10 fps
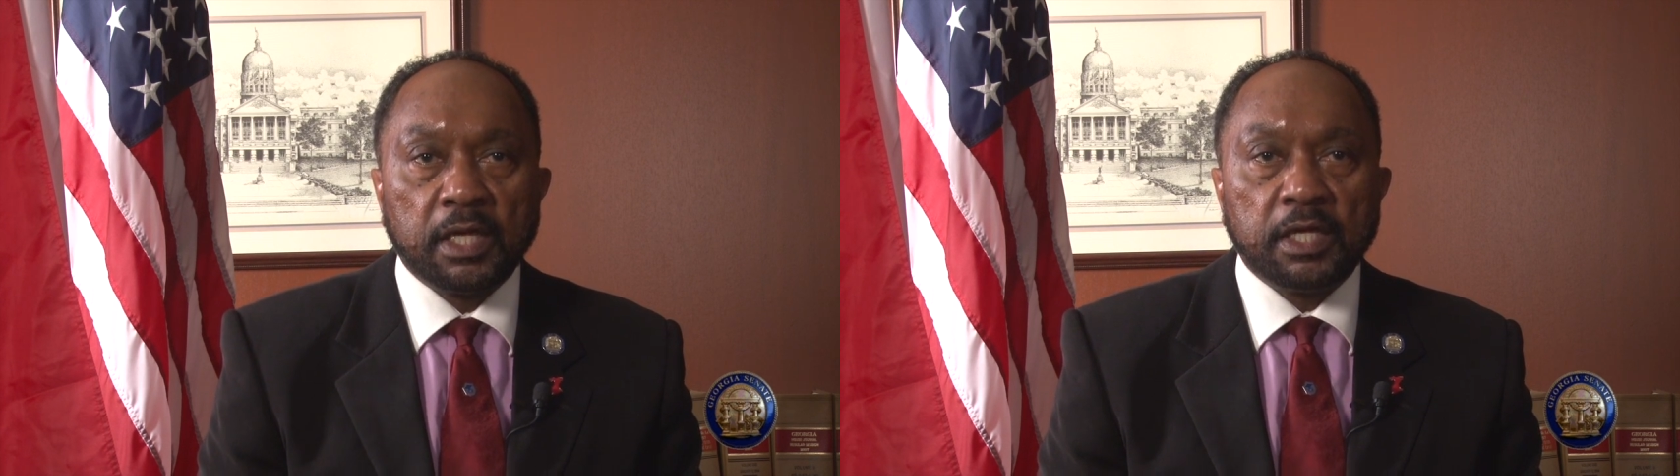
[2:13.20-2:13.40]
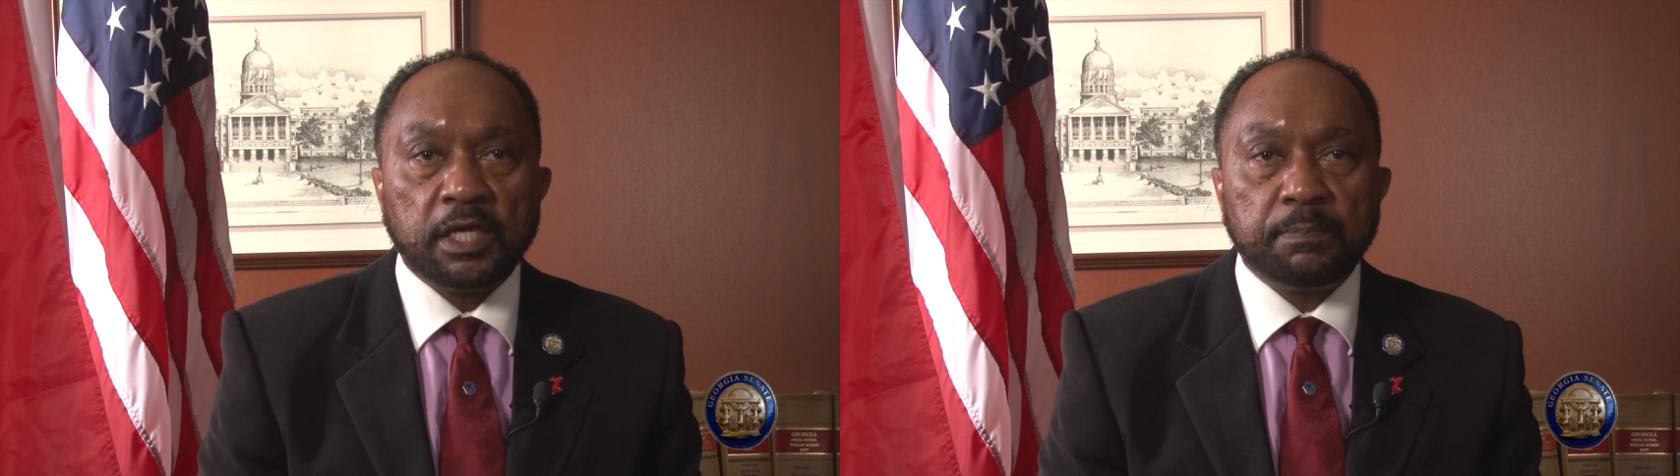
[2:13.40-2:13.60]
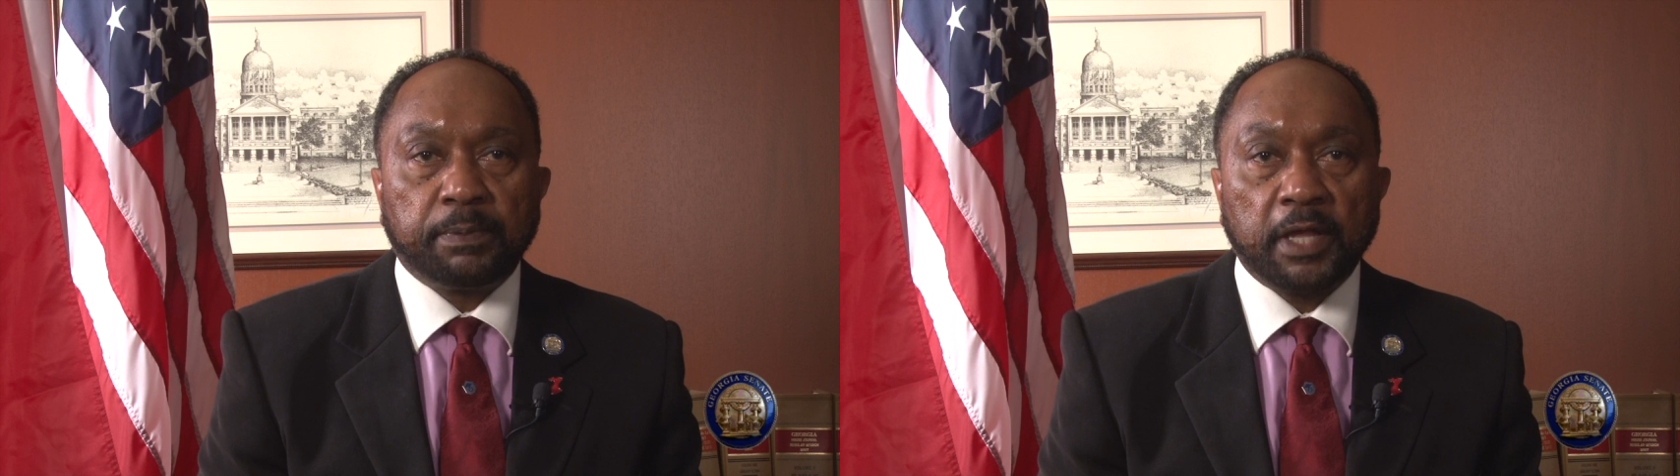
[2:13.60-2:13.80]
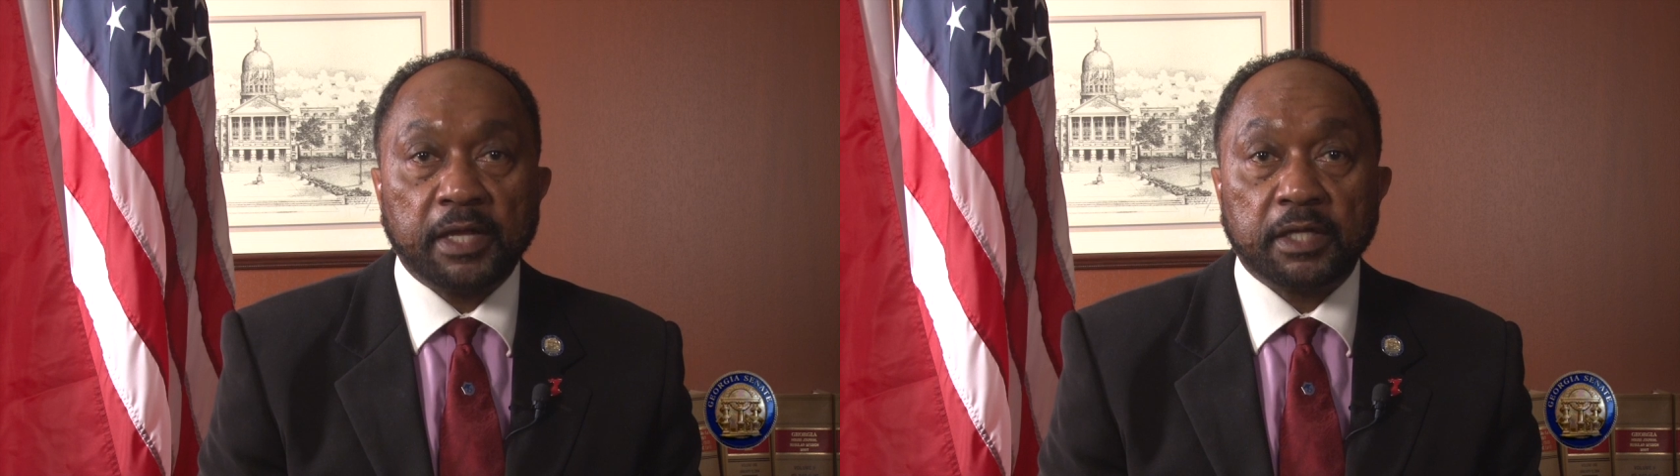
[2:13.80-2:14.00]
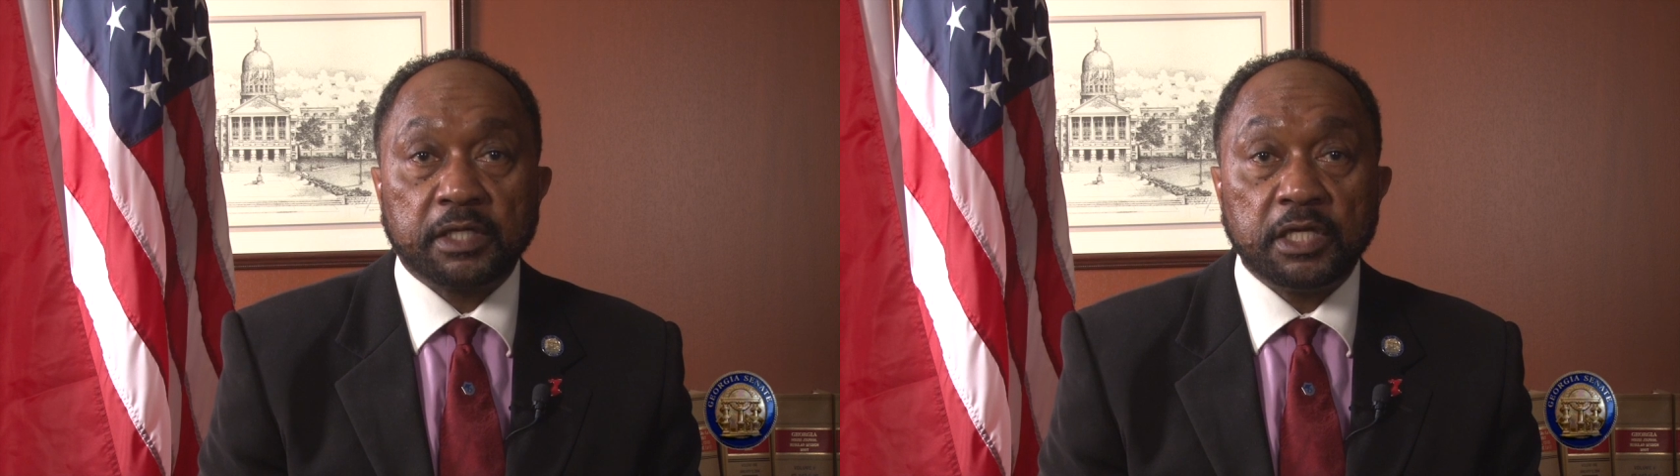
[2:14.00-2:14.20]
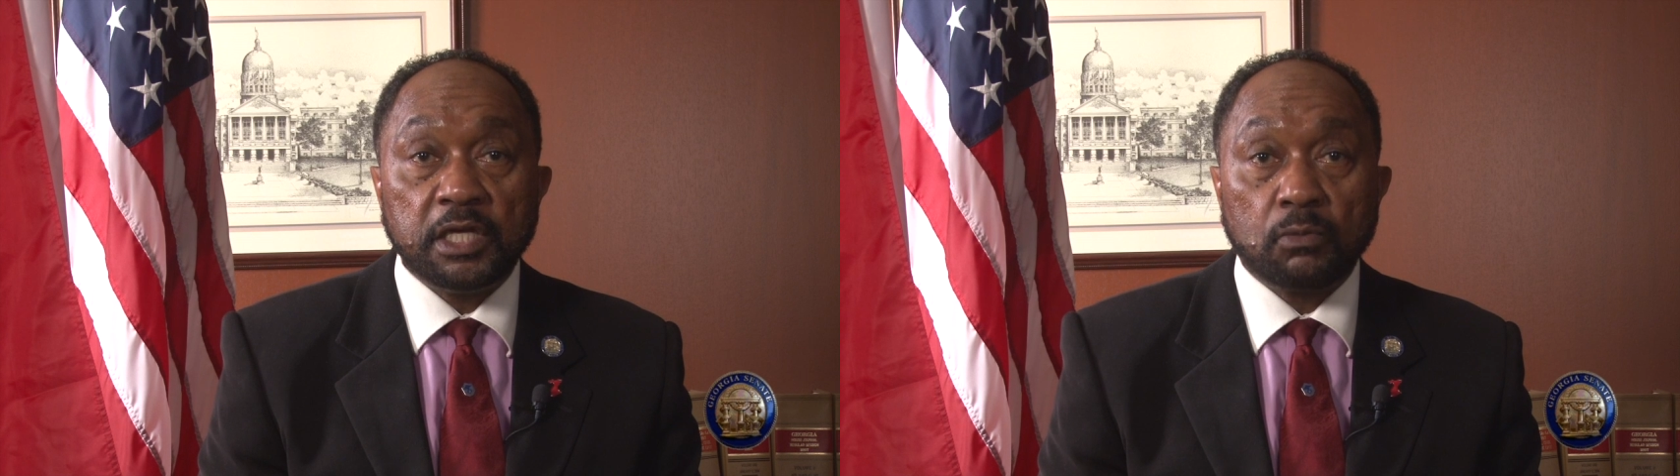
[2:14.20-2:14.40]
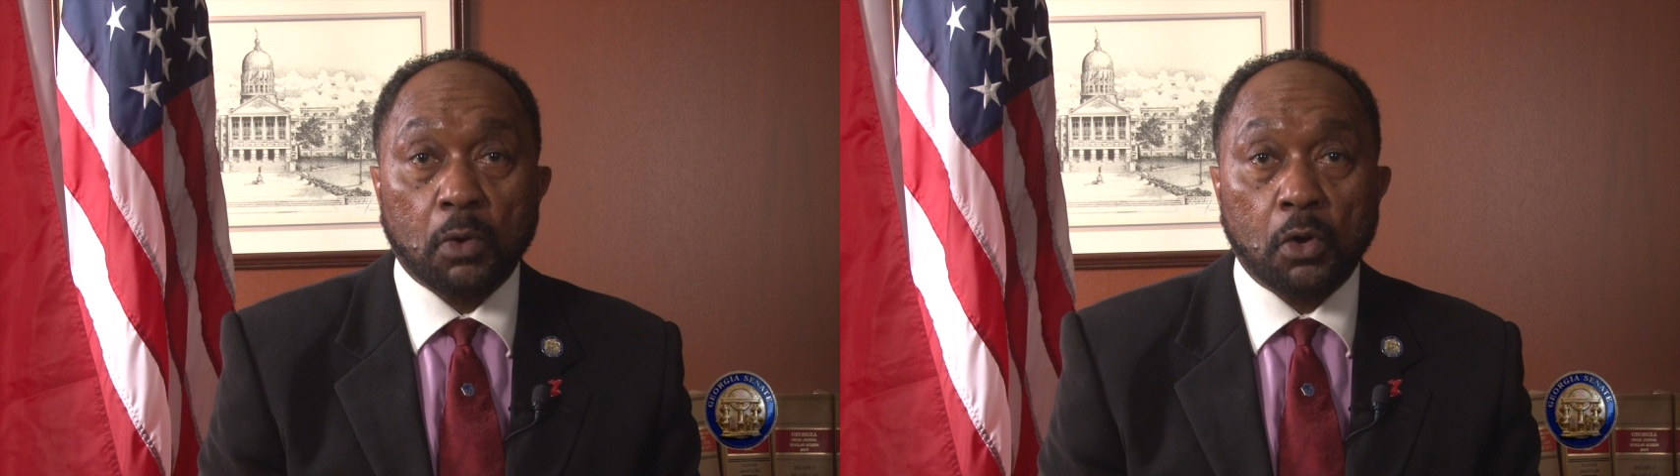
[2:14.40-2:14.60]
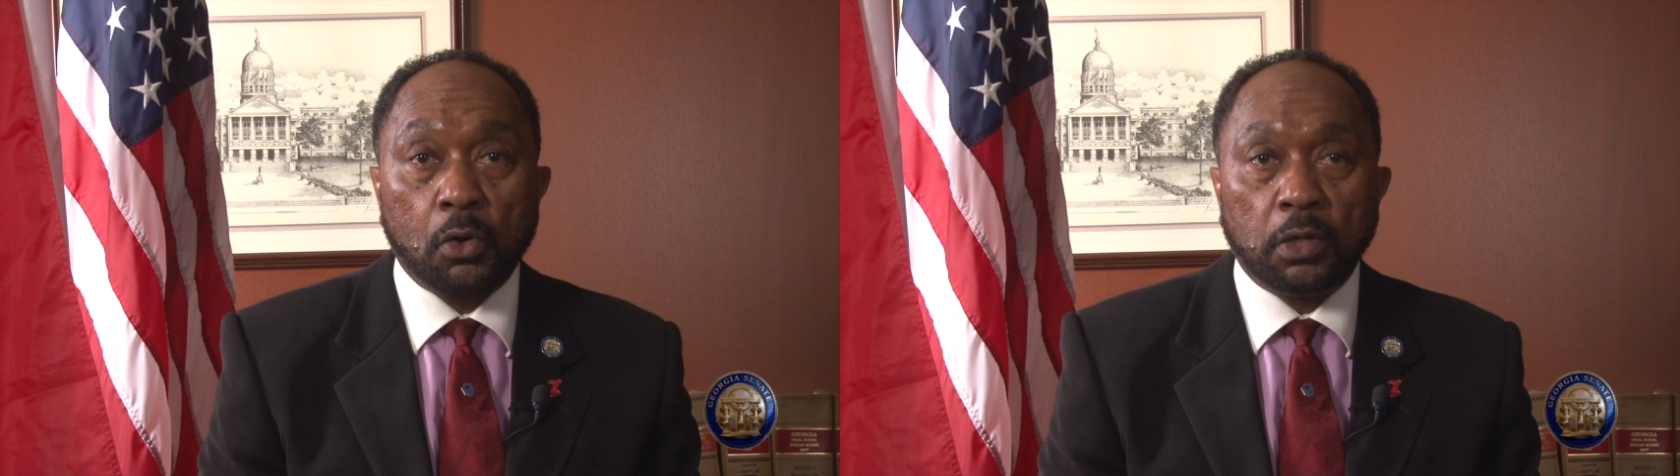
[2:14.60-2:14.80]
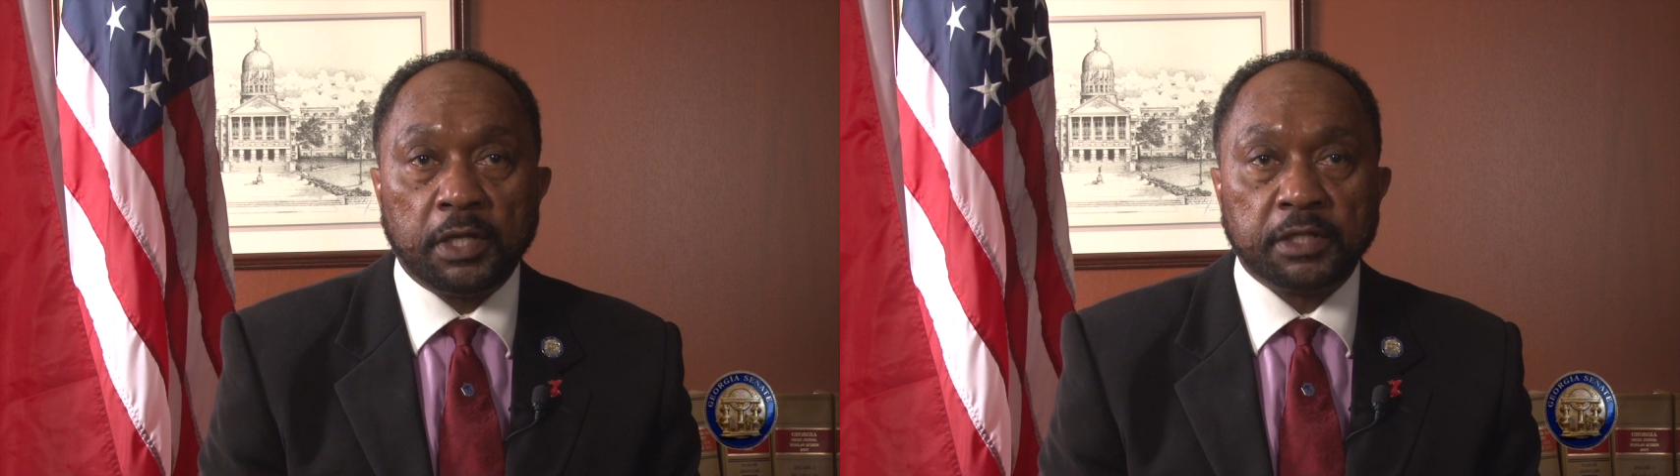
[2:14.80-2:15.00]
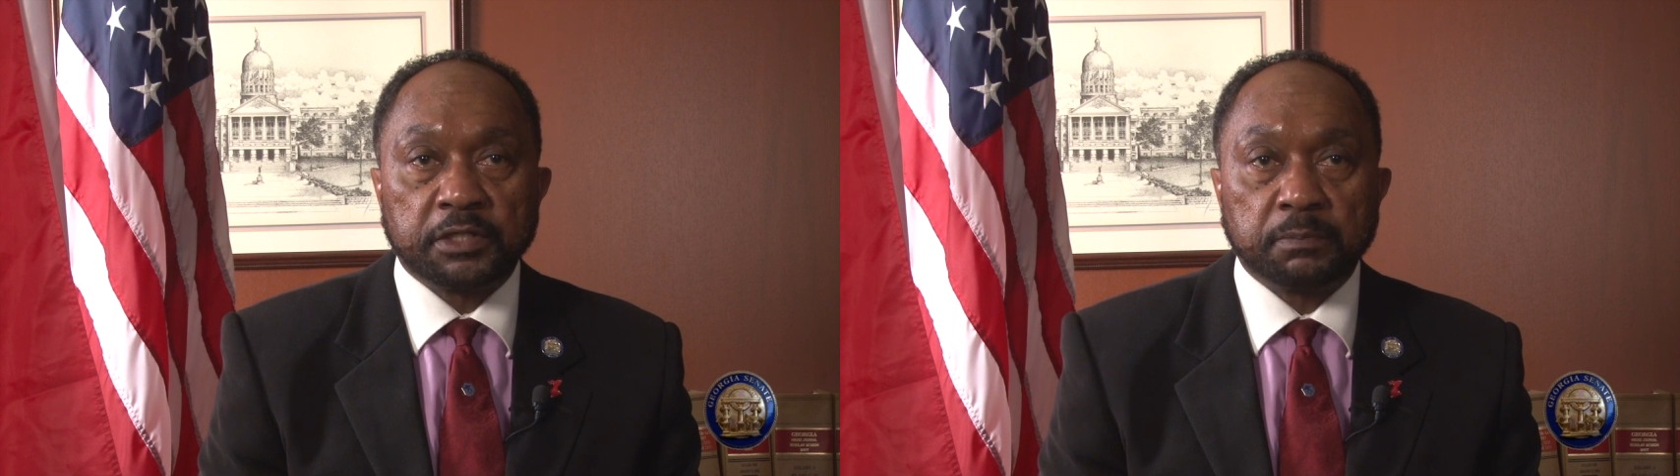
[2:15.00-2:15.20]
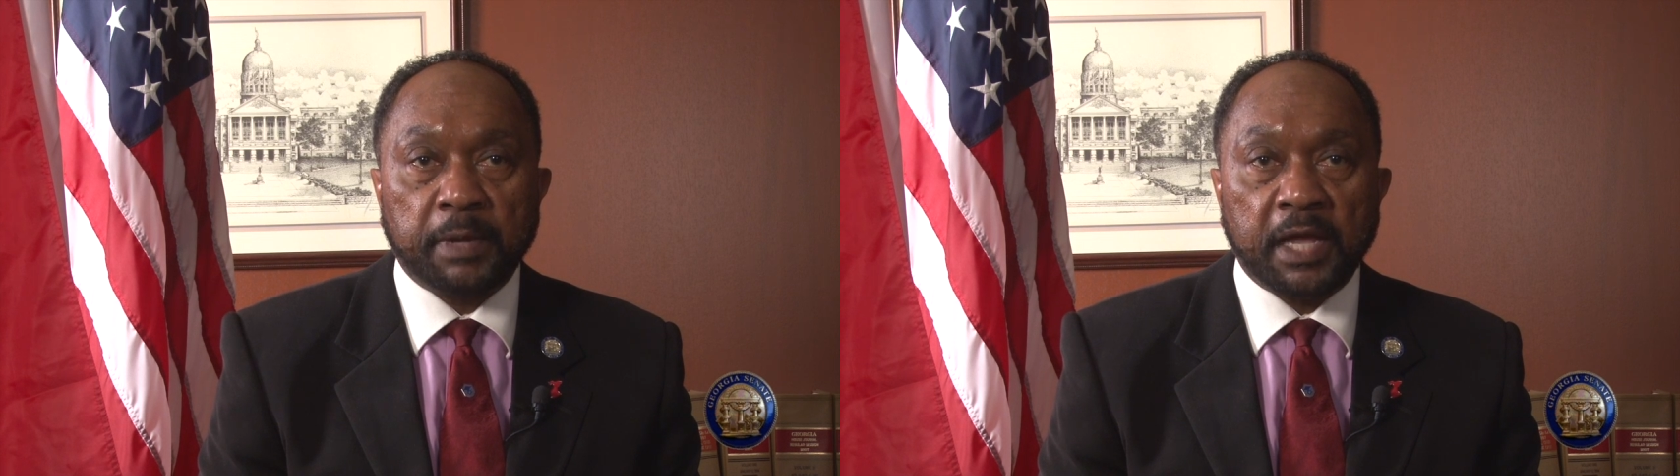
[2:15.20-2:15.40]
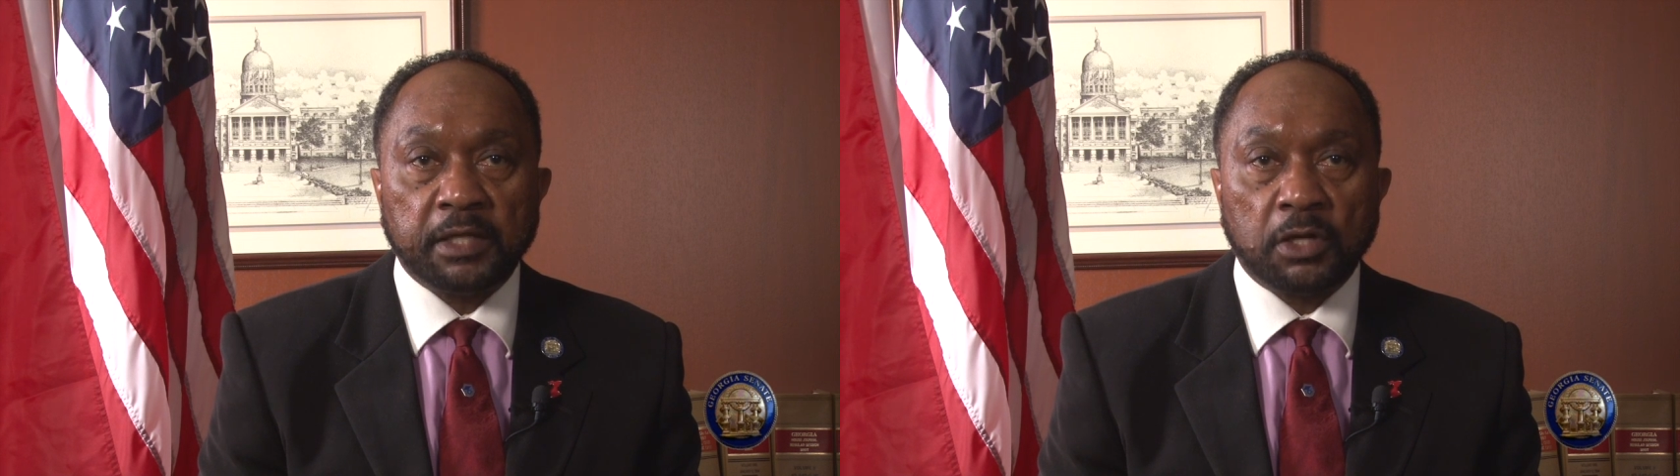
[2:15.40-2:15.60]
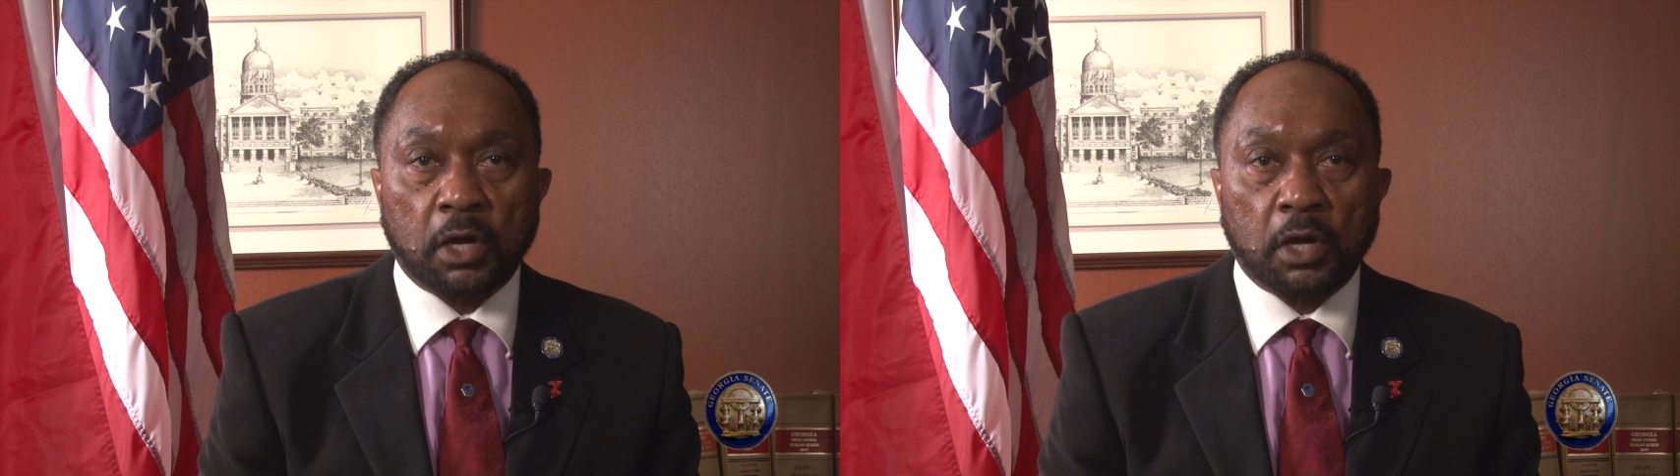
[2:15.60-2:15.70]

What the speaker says: He played a key role in expanding